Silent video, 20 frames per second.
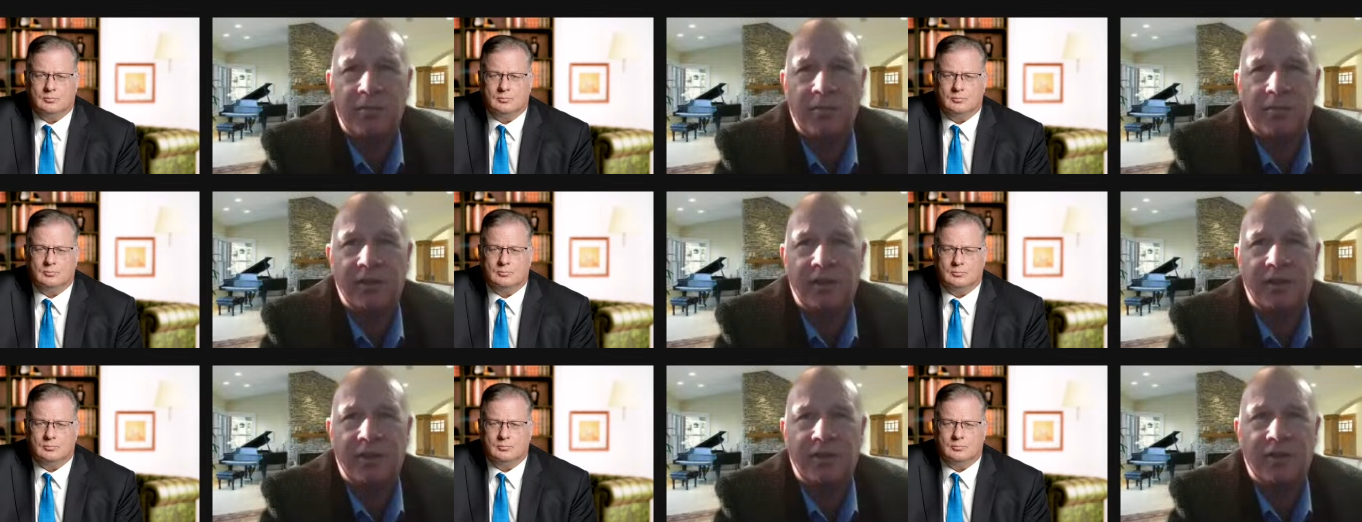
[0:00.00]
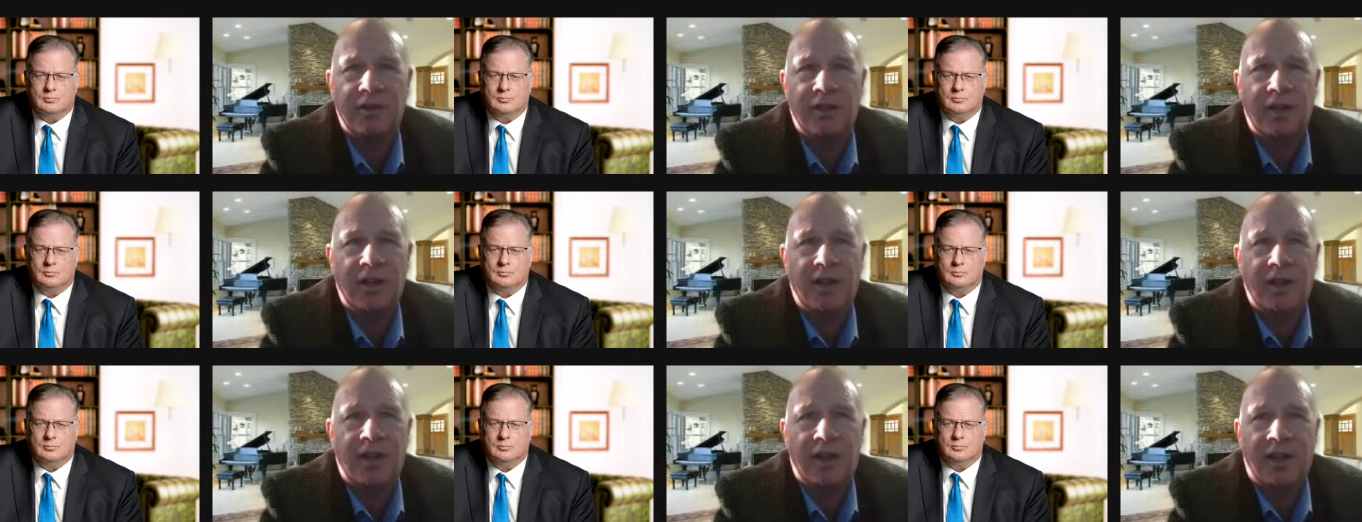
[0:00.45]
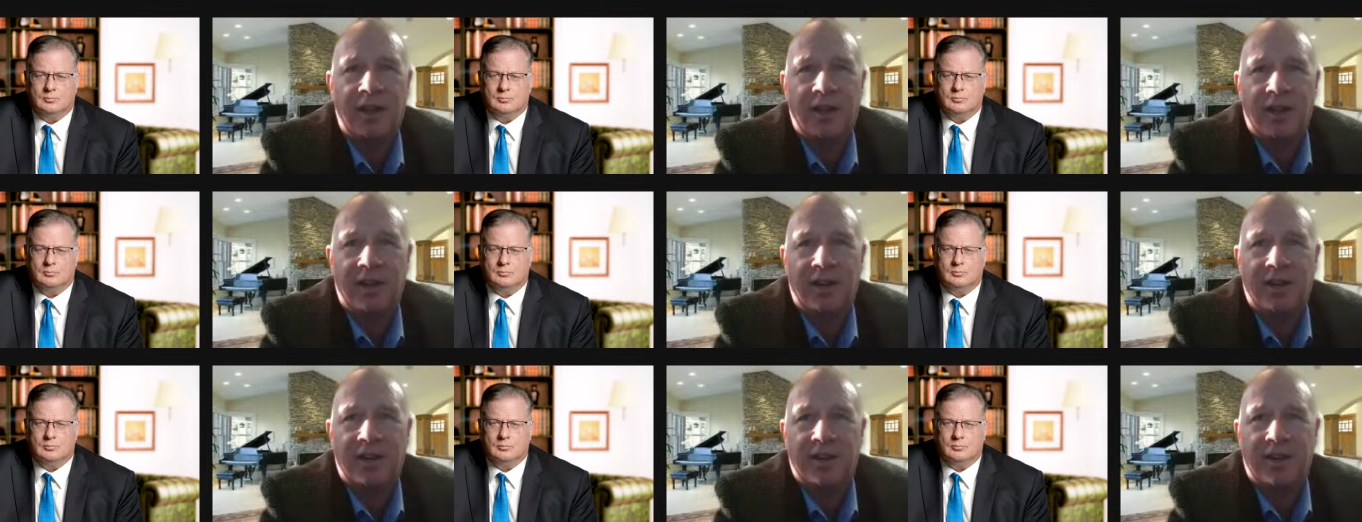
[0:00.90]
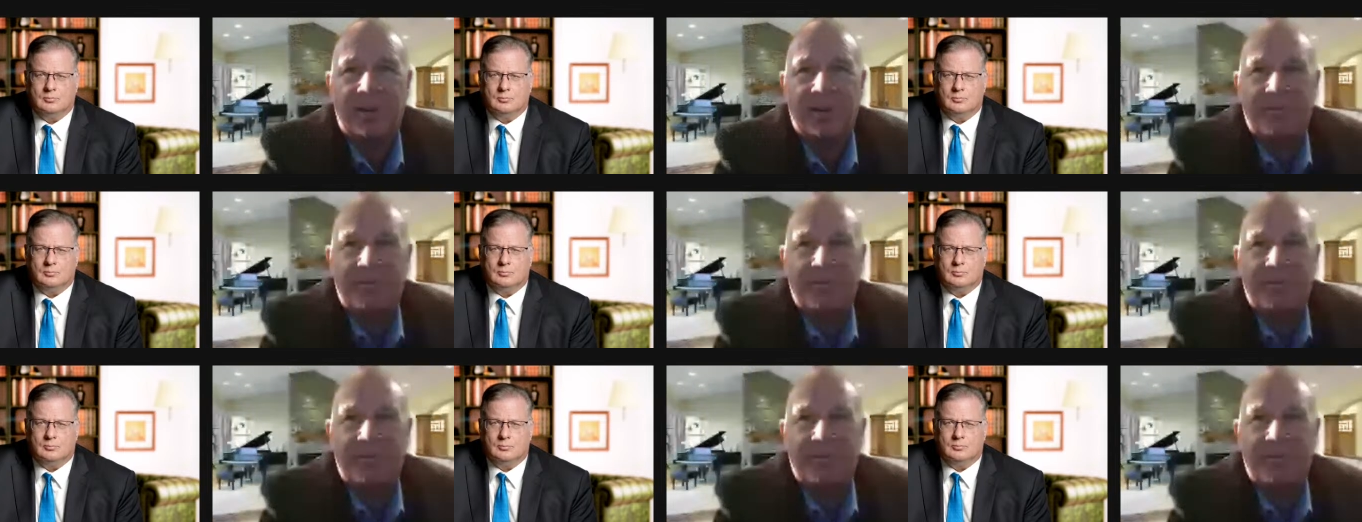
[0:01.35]
Speaker 1: later. Um,
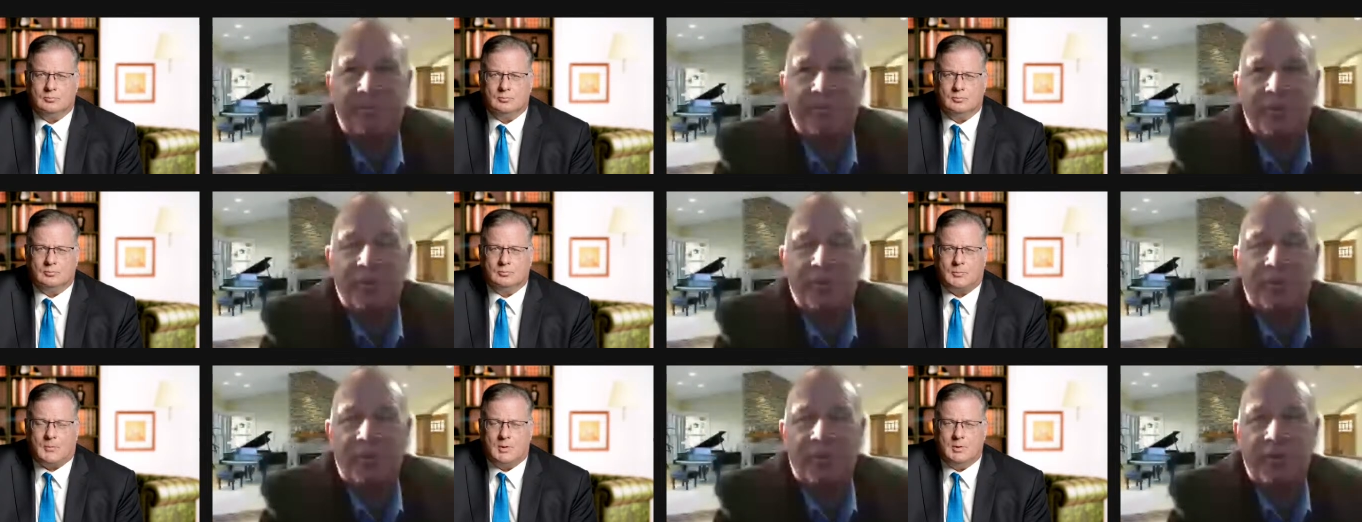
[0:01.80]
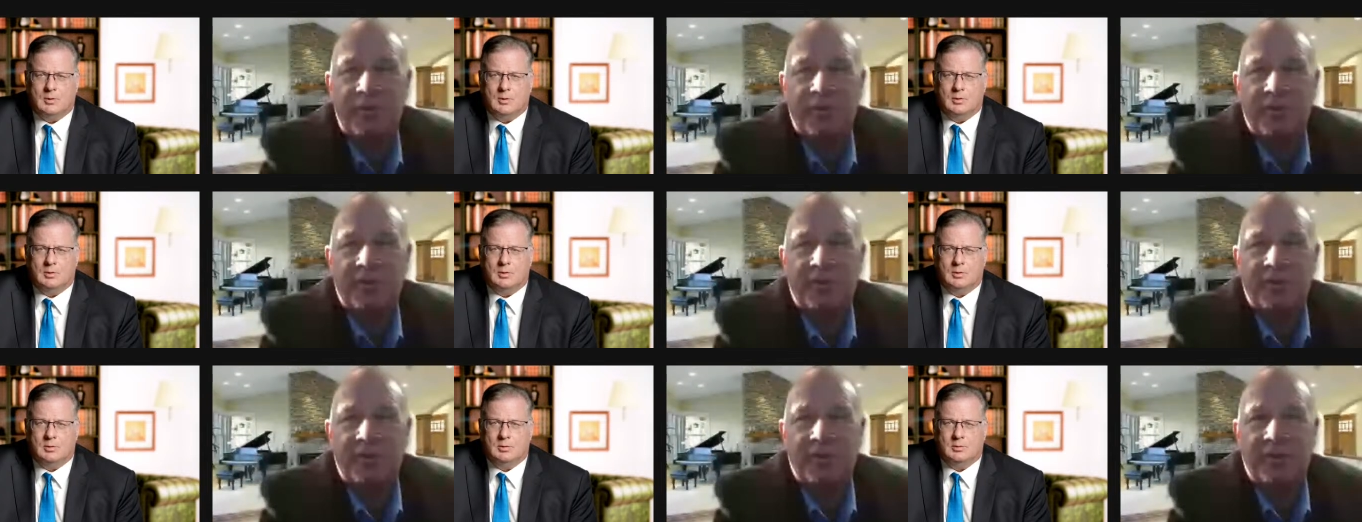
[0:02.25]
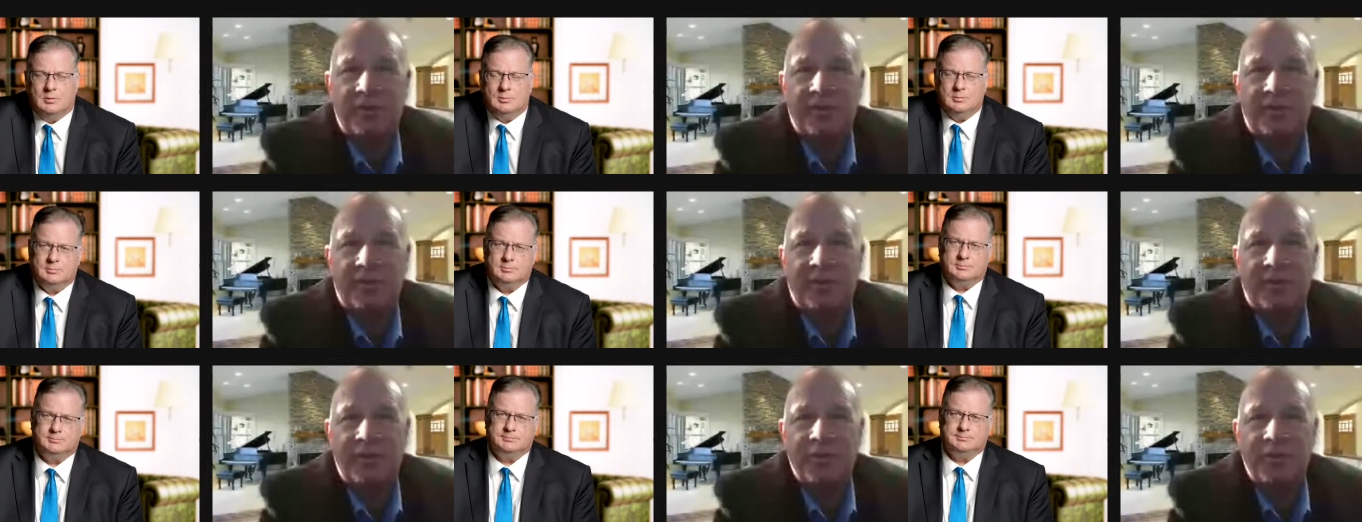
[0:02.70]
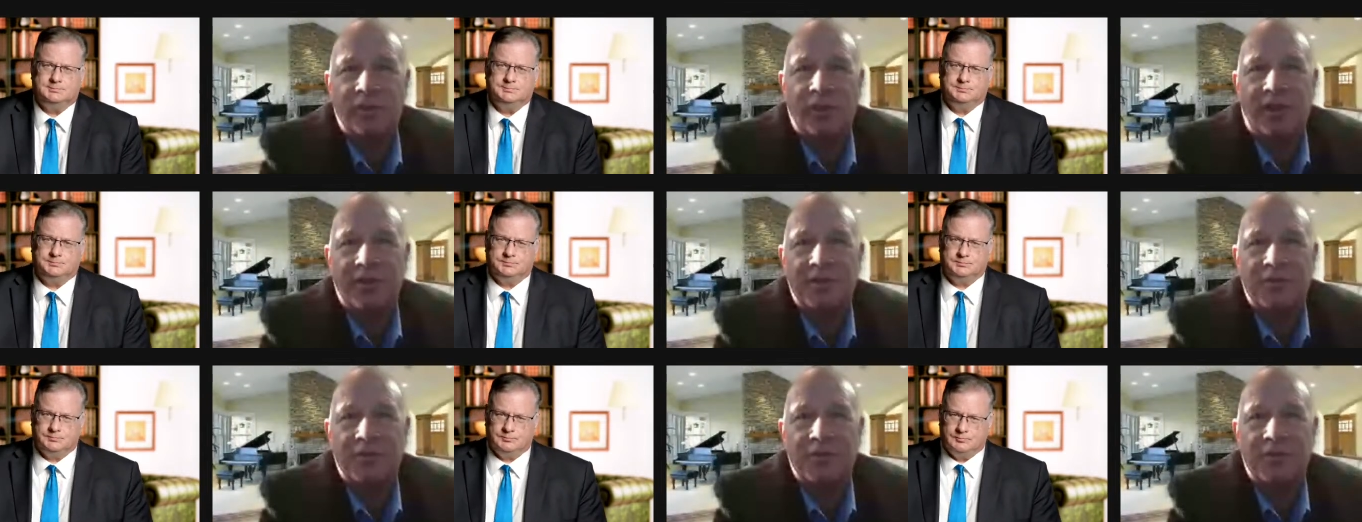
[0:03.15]
so there's there's lots of
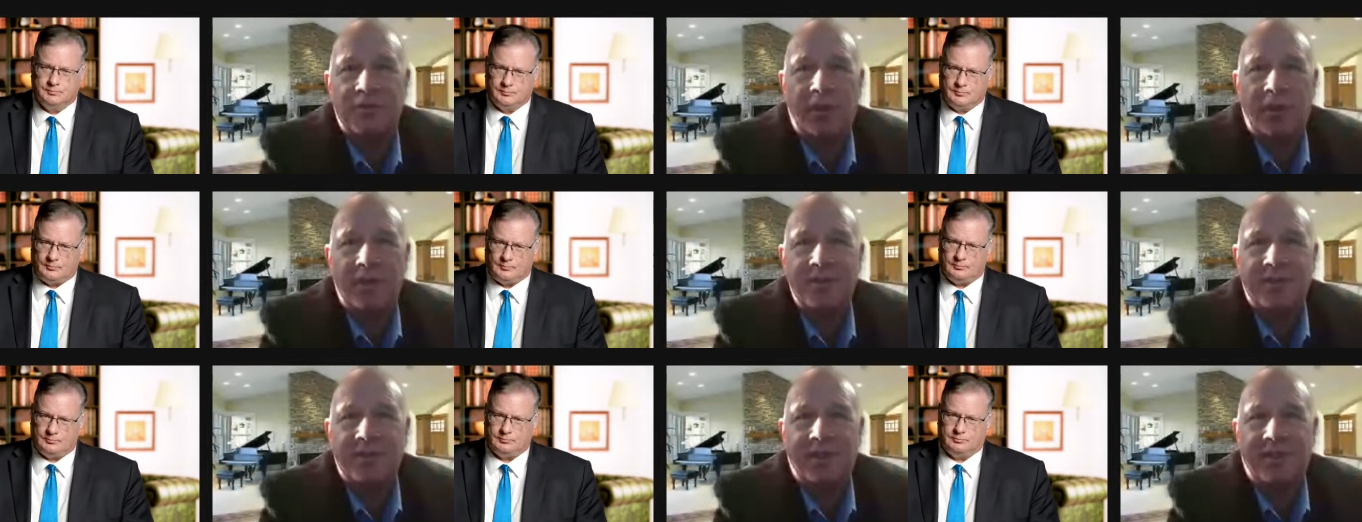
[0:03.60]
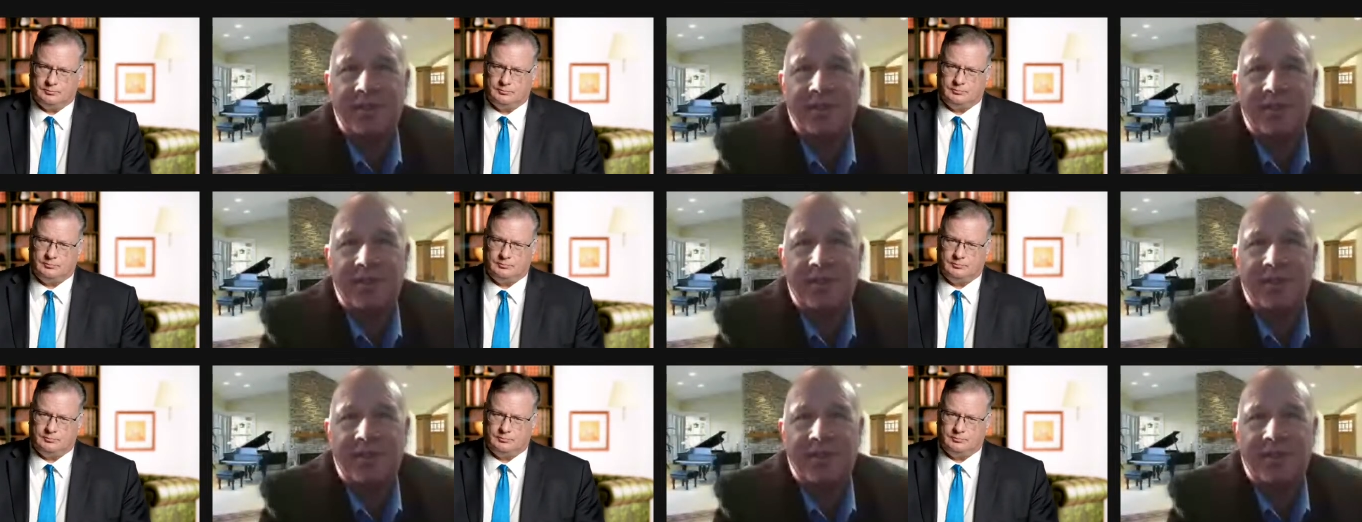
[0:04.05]
ways that